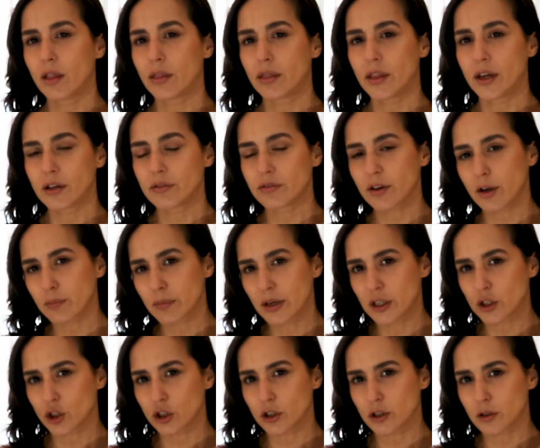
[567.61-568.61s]
then if I
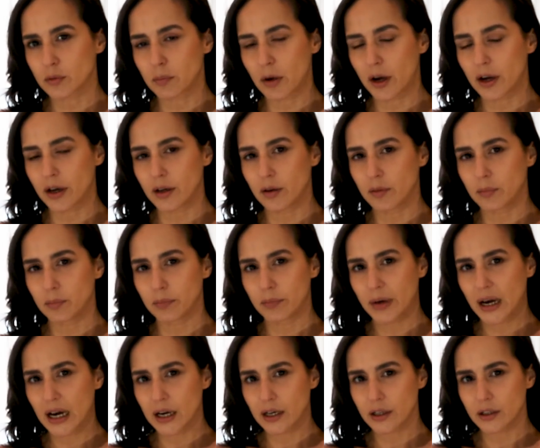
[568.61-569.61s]
measured my
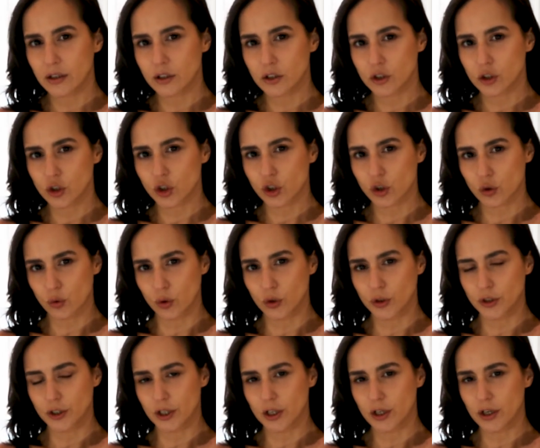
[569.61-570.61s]
pattern
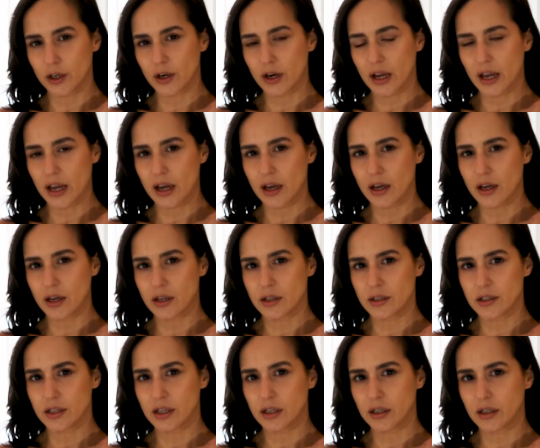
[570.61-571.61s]
shoulder
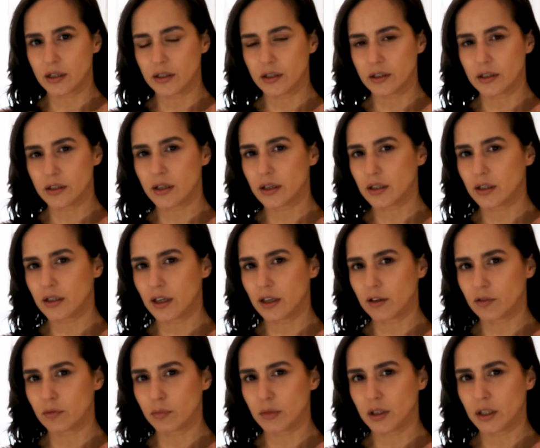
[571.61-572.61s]
and it
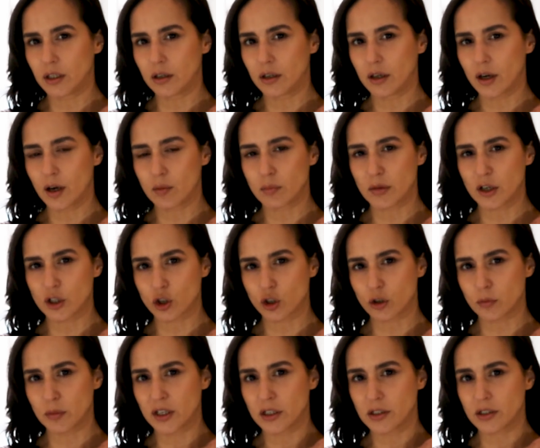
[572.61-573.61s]
gave me a
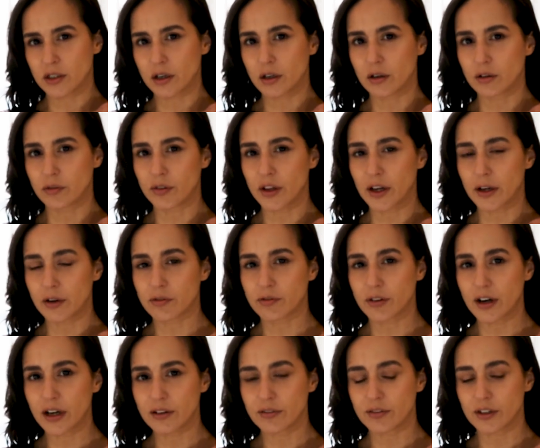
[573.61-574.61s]
measurement of like
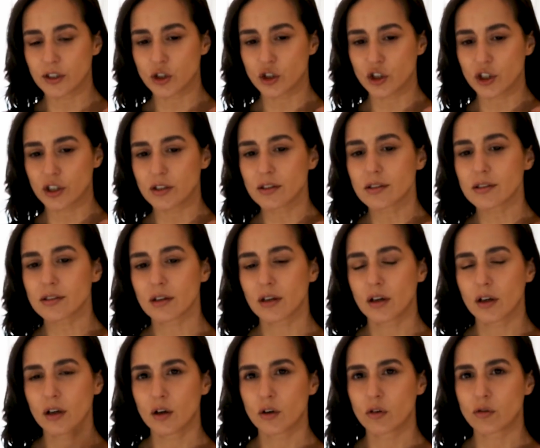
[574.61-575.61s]
5 inches
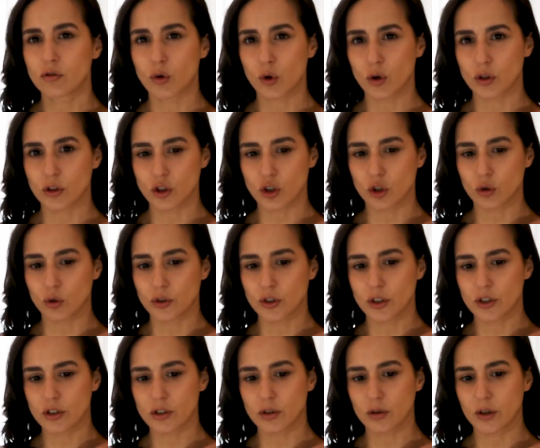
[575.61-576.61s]
for the
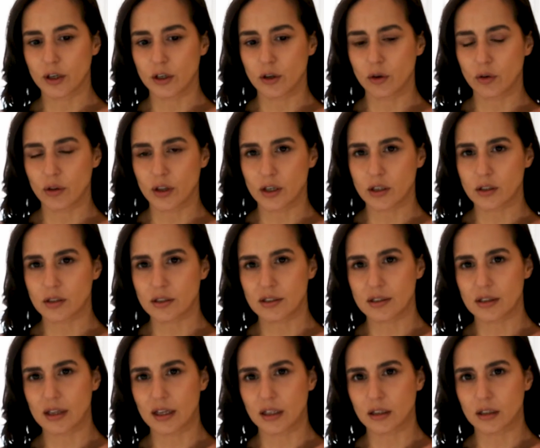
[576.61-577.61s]
shoulder, so I know that it's
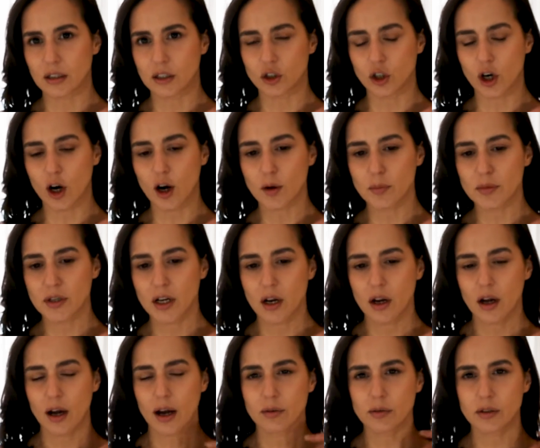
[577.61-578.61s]
slightly dropped,
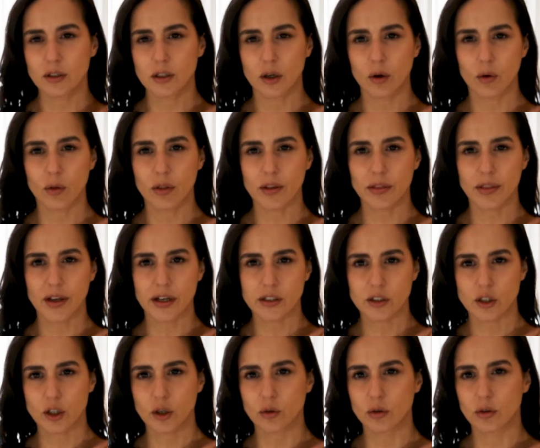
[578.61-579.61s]
I would know that that
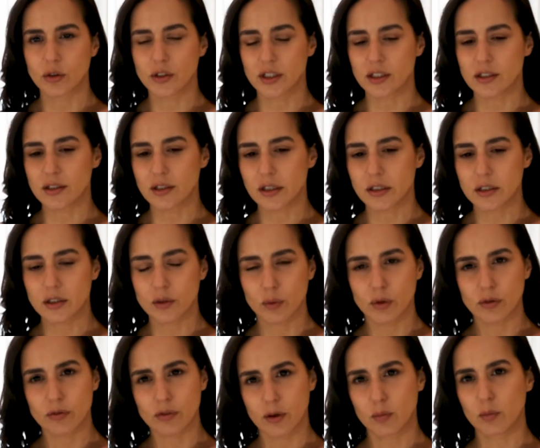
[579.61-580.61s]
total distance
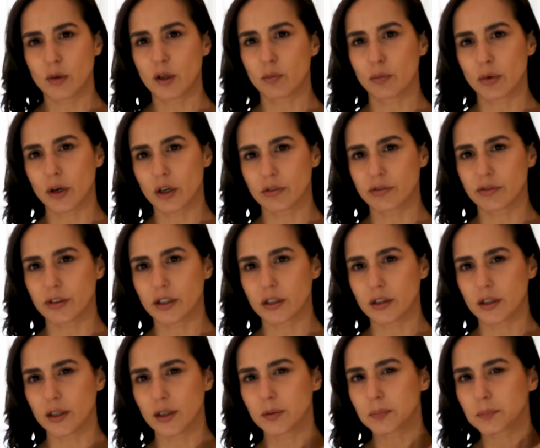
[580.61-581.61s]
would fit me
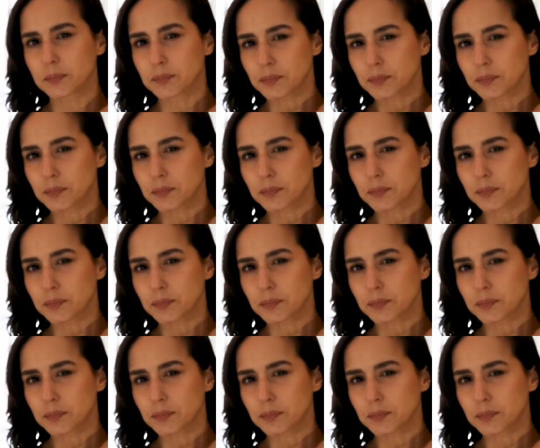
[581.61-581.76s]
perfectly.